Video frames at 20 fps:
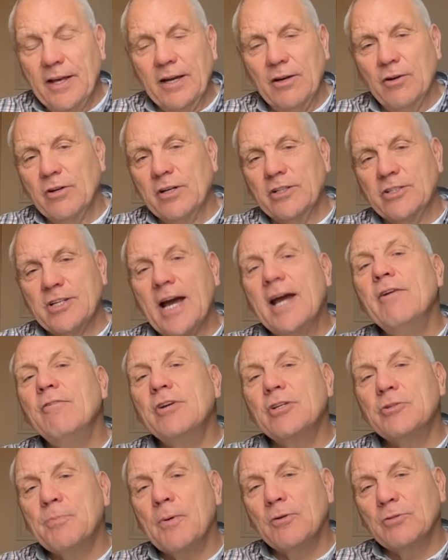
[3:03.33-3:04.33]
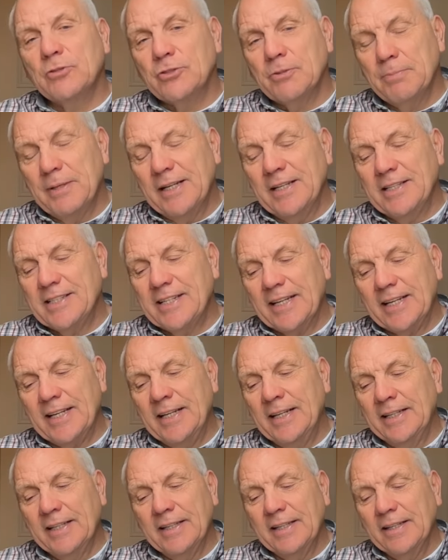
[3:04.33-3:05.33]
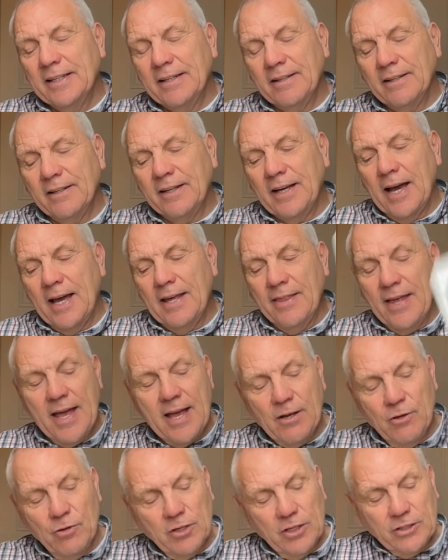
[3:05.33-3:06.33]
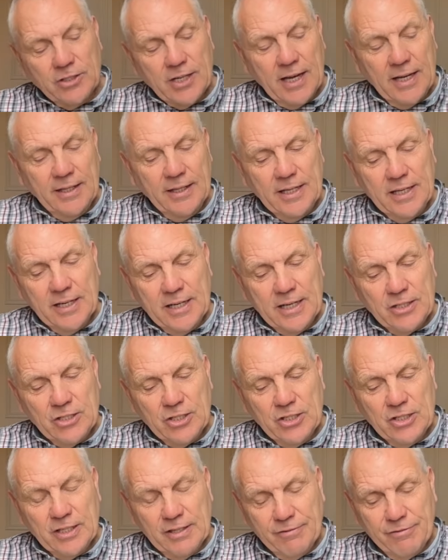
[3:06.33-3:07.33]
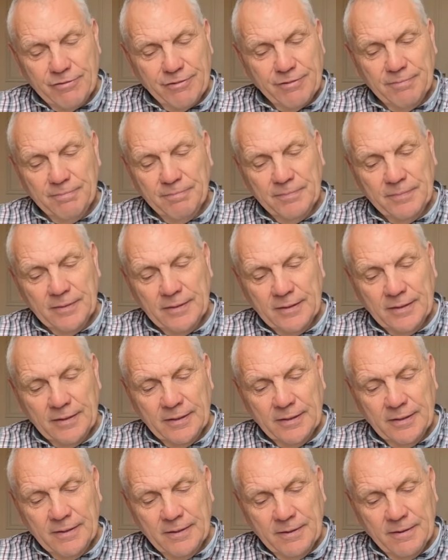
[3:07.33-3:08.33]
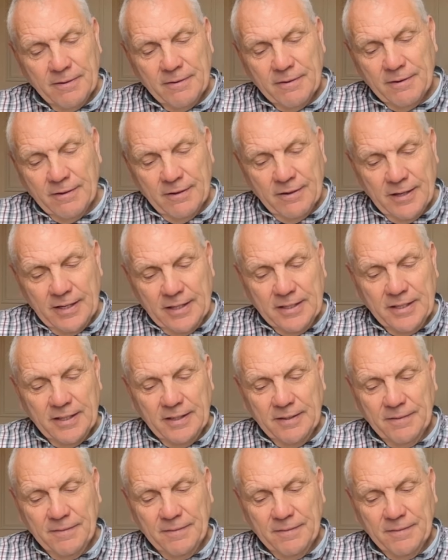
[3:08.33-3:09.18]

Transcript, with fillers: they're going to take responsibility. Okay, they're going to take the initiative. Right.